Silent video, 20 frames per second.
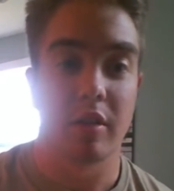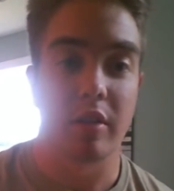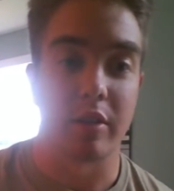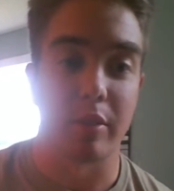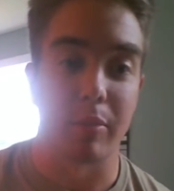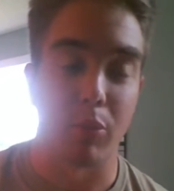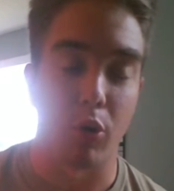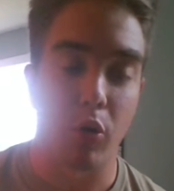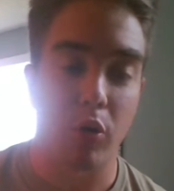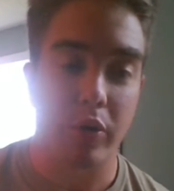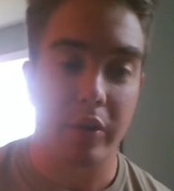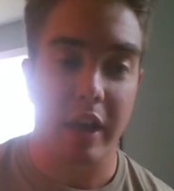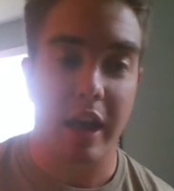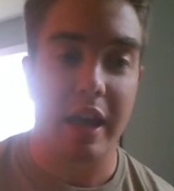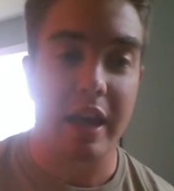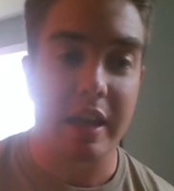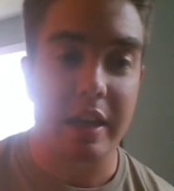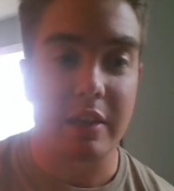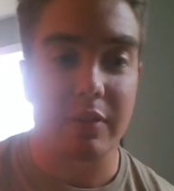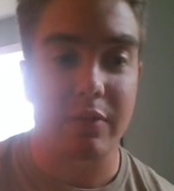The more
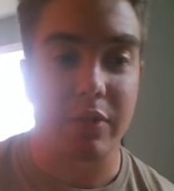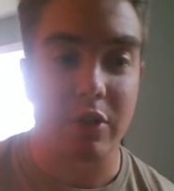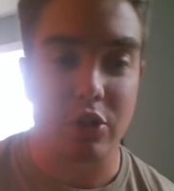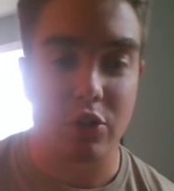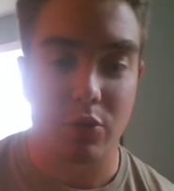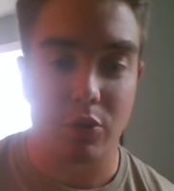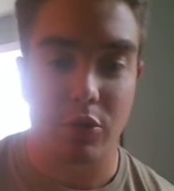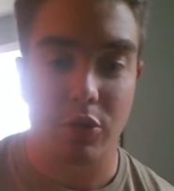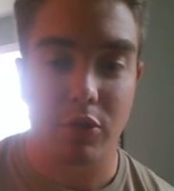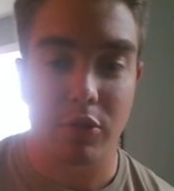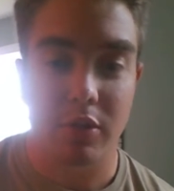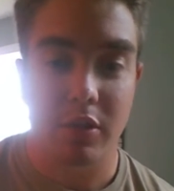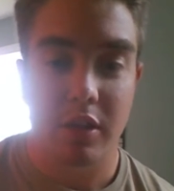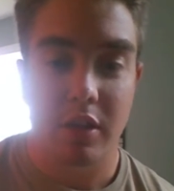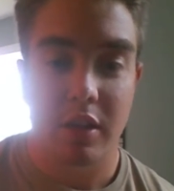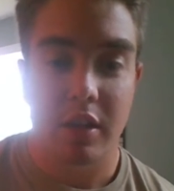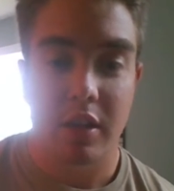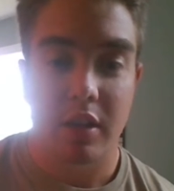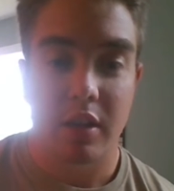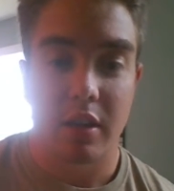that individual,
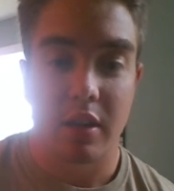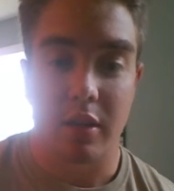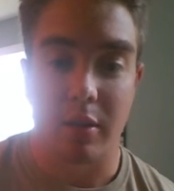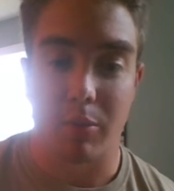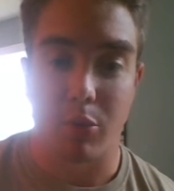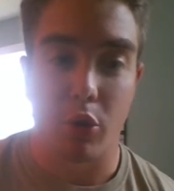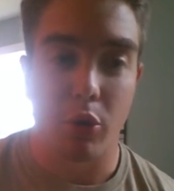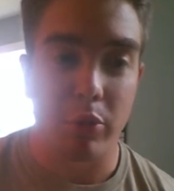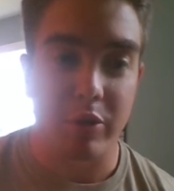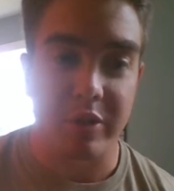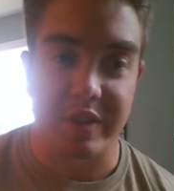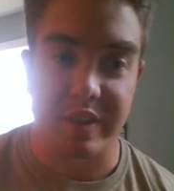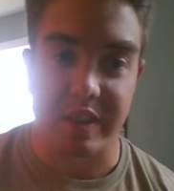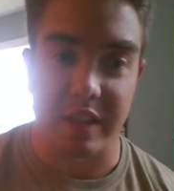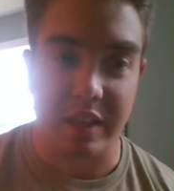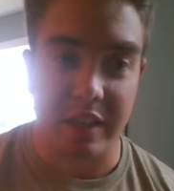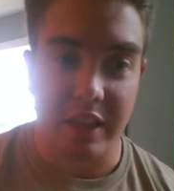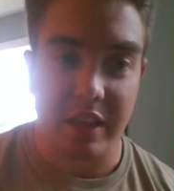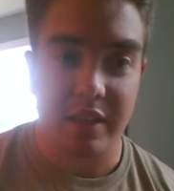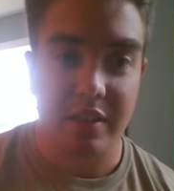the more
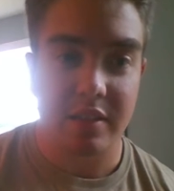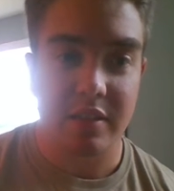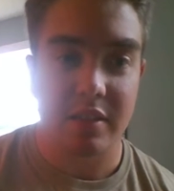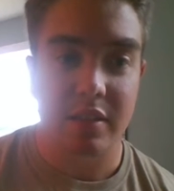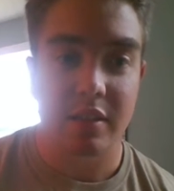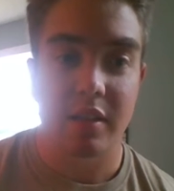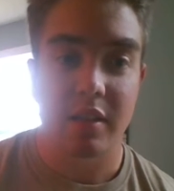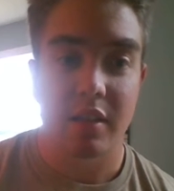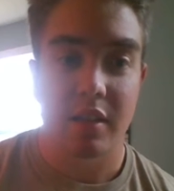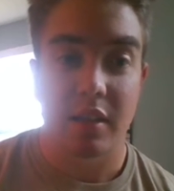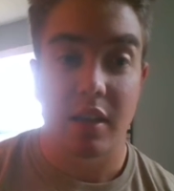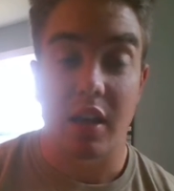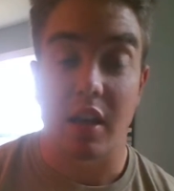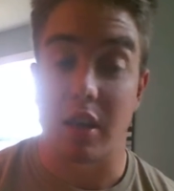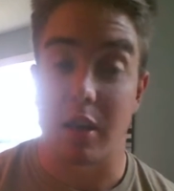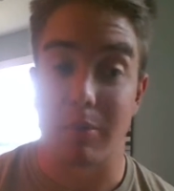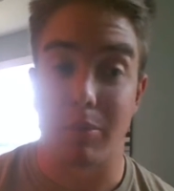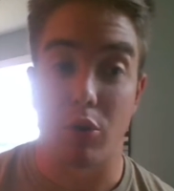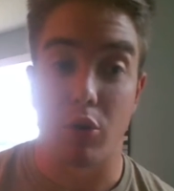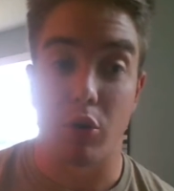resilient
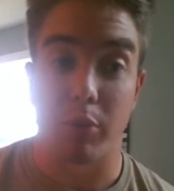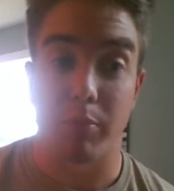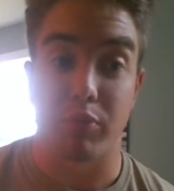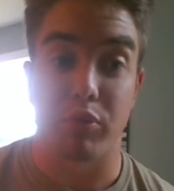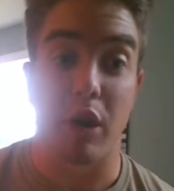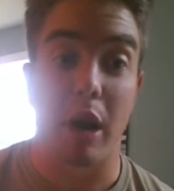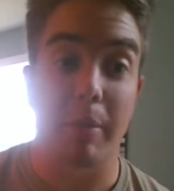and the more